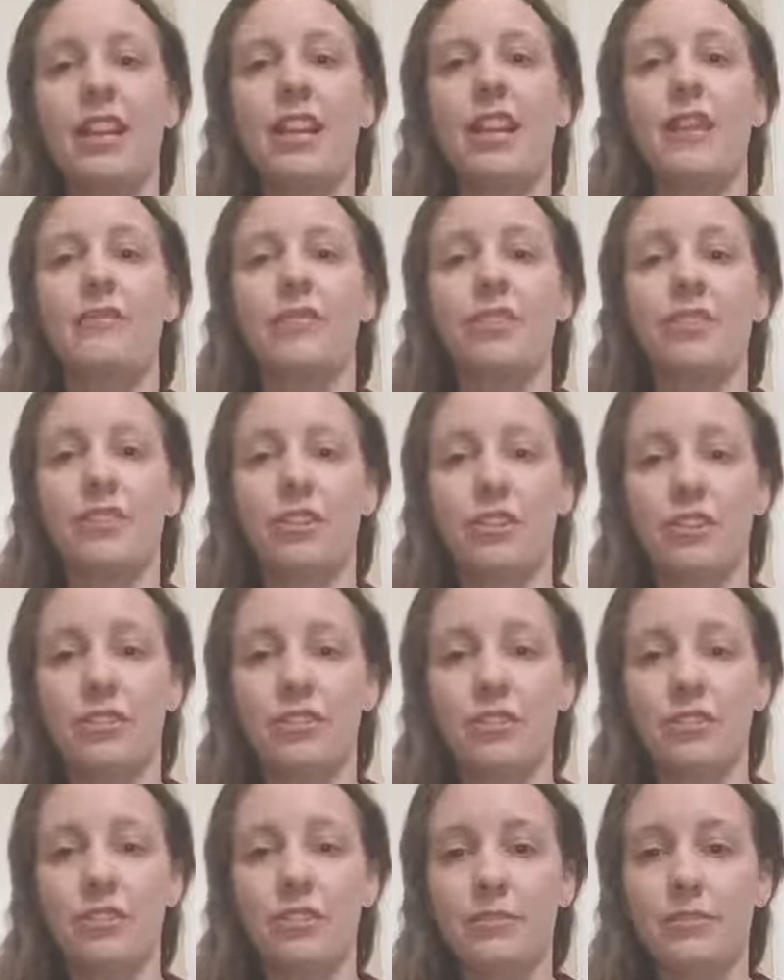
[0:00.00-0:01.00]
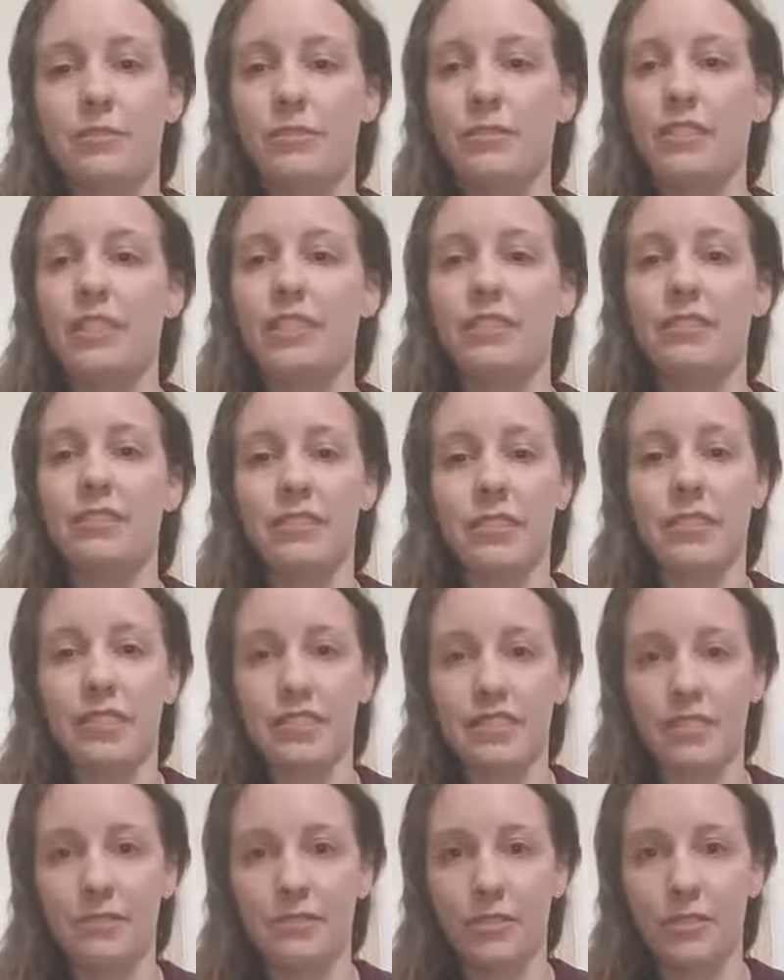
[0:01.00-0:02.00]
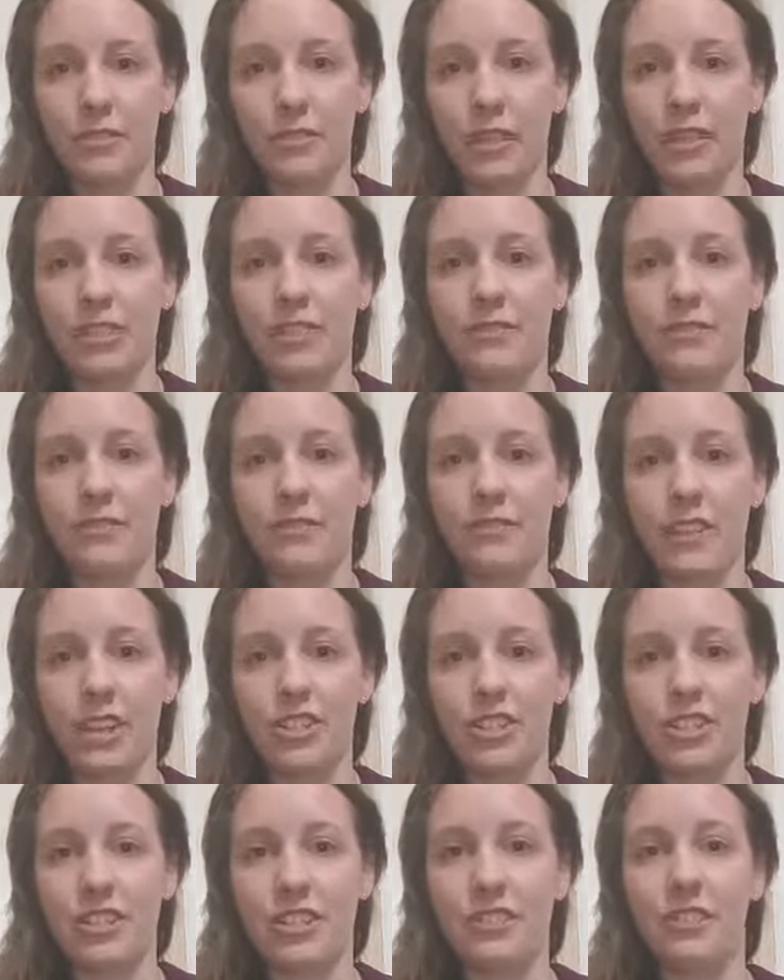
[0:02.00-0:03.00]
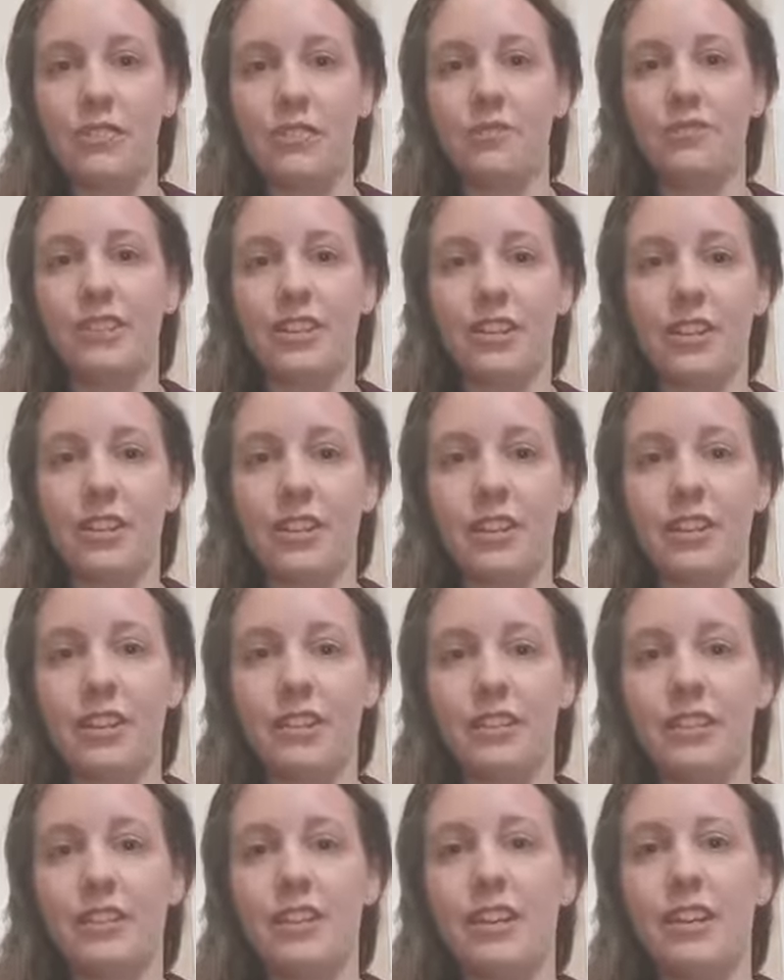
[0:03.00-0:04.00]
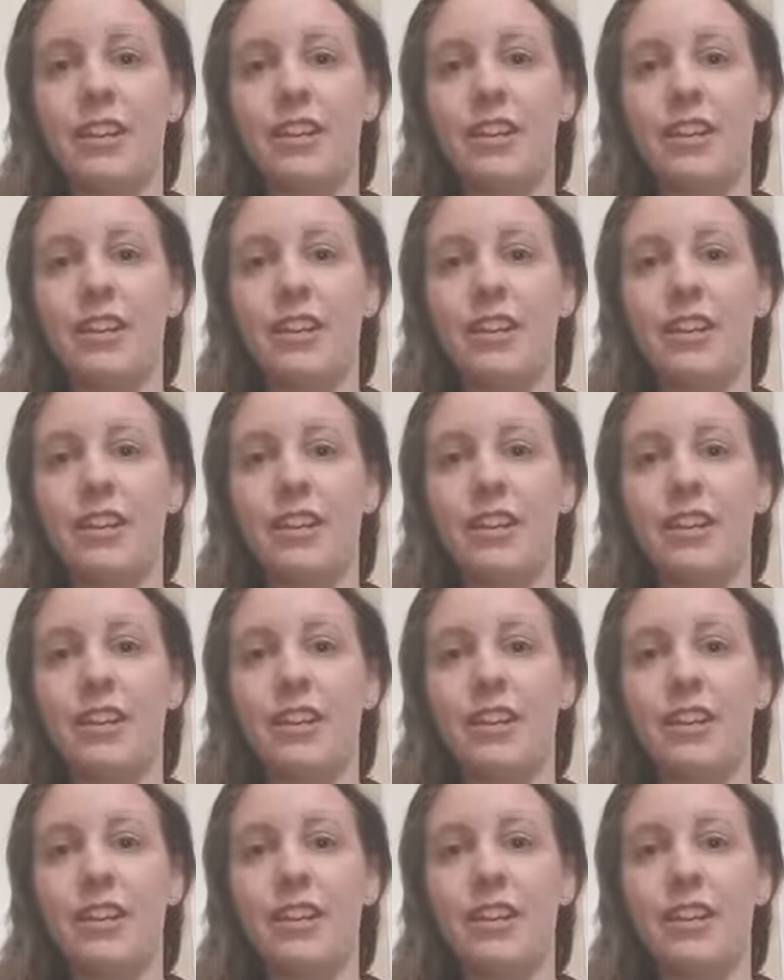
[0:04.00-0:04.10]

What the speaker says: And we saw completely different rates of infection in those areas.